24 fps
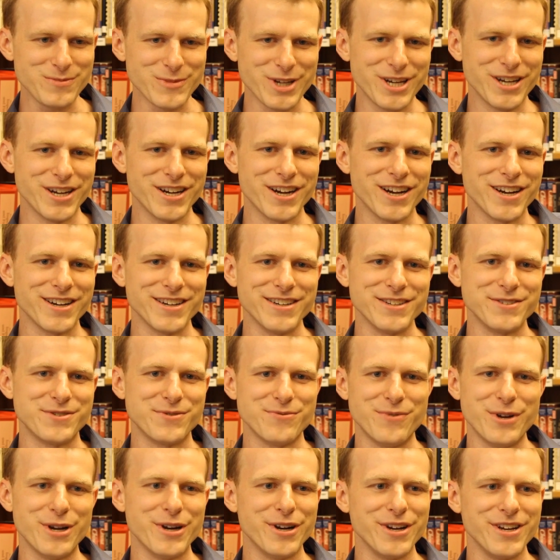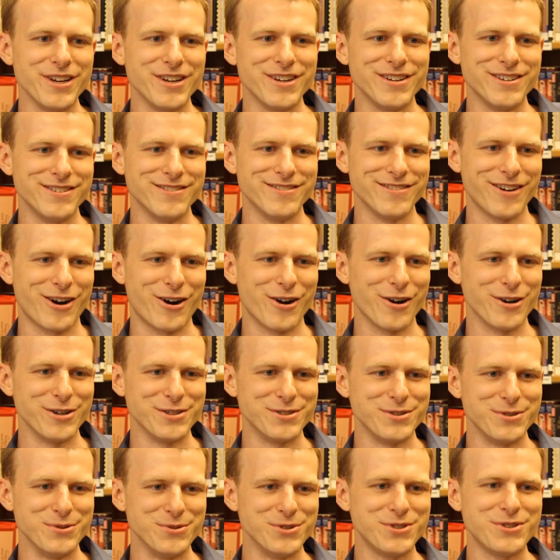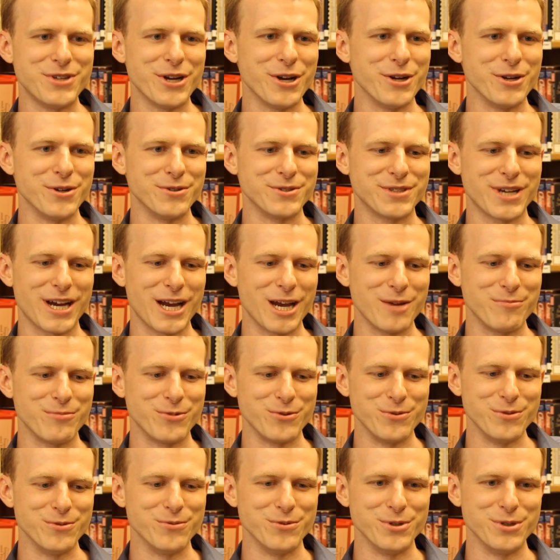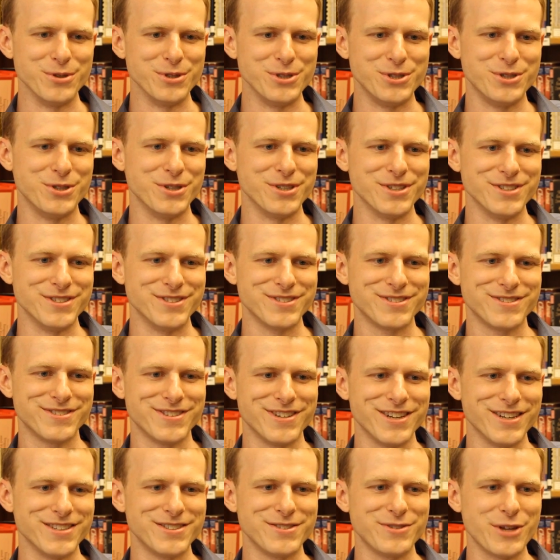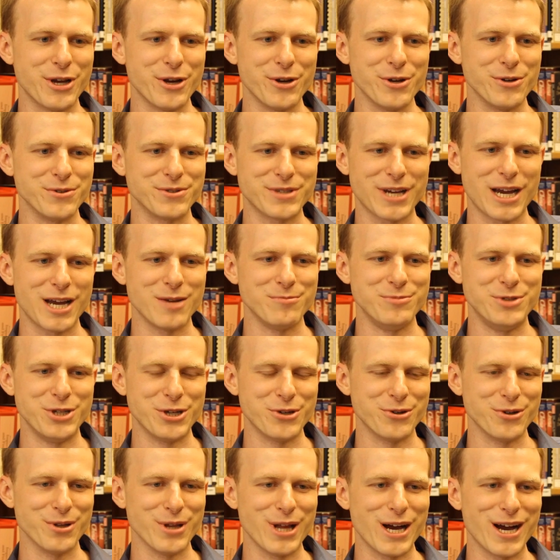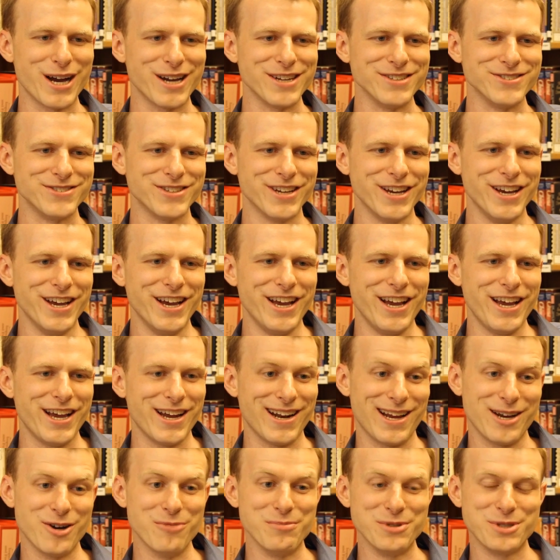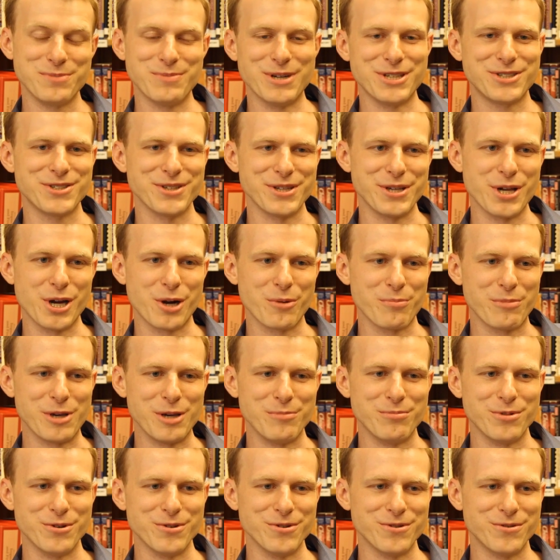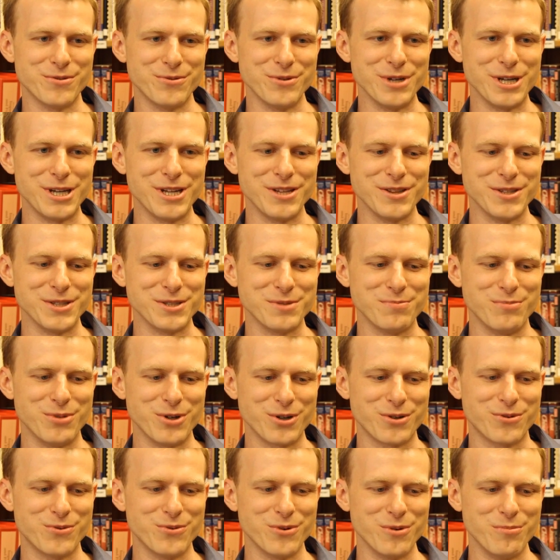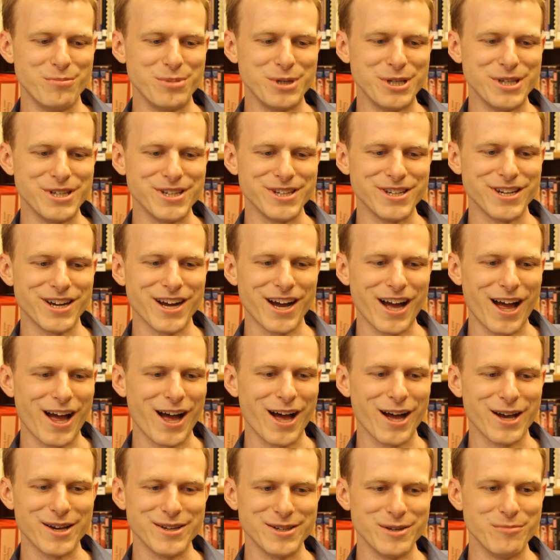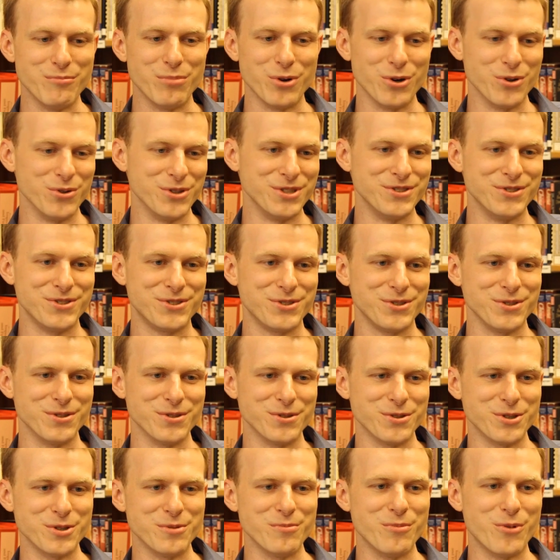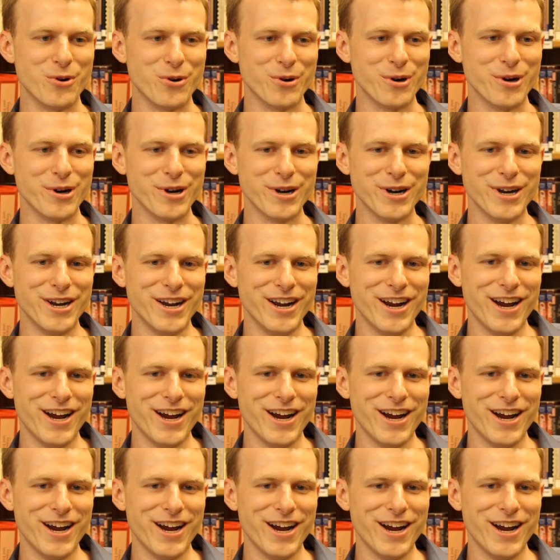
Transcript: it's very hard to stereotype. We really shouldn't stereotype, generalize. And I hope especially young people reading this book will be emboldened to learn more.